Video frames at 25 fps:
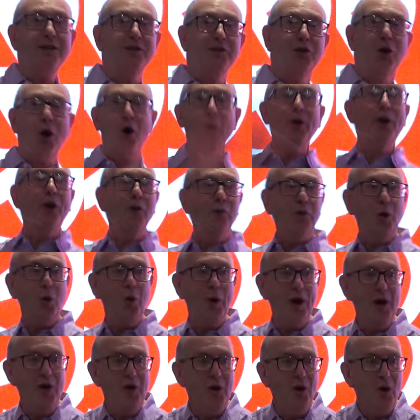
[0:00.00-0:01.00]
has gone out the
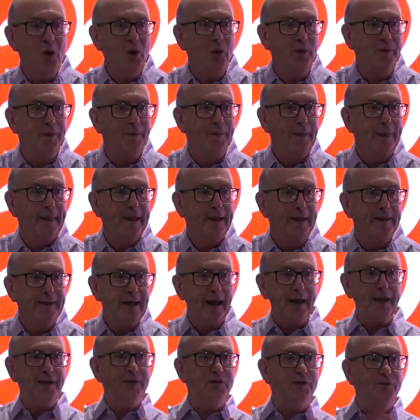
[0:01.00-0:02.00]
window.
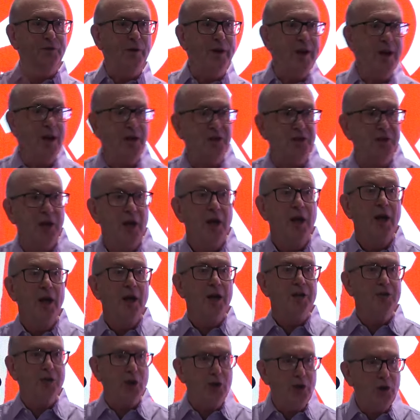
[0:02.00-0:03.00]
That is finished.
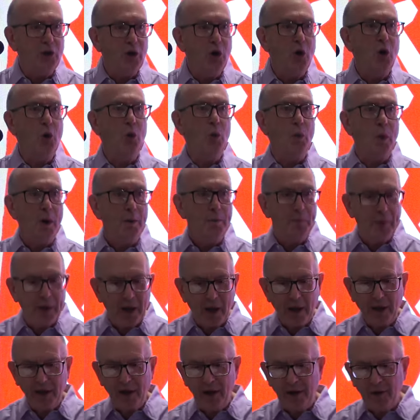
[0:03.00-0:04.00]
It's a new
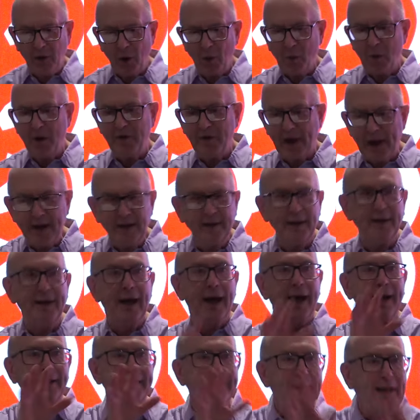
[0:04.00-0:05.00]
period that we've
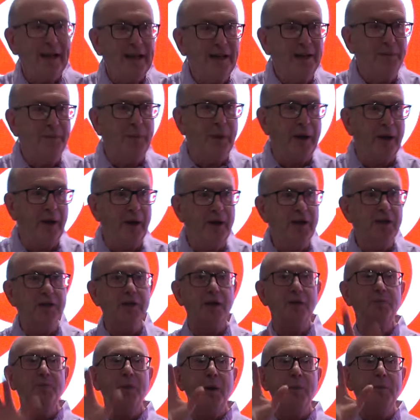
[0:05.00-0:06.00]
entered. And that
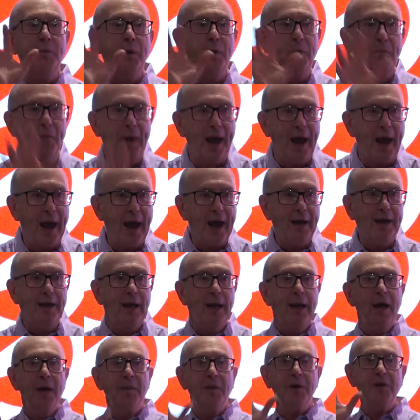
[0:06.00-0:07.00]
period has been
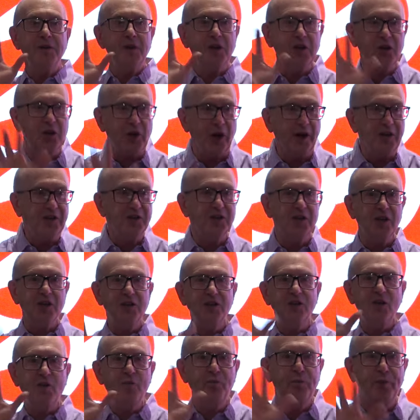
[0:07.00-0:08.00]
prepared by the
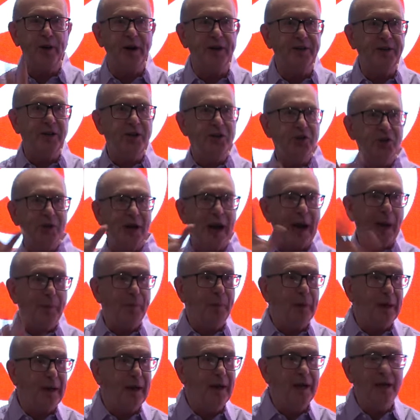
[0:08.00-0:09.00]
crisis of British
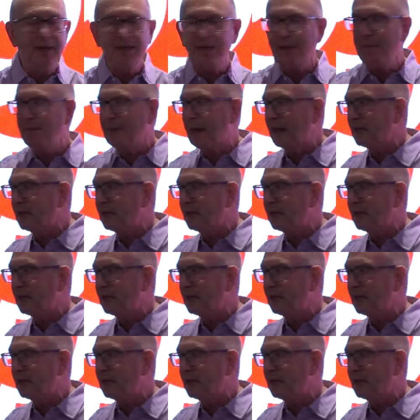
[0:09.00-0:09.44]
capitalism.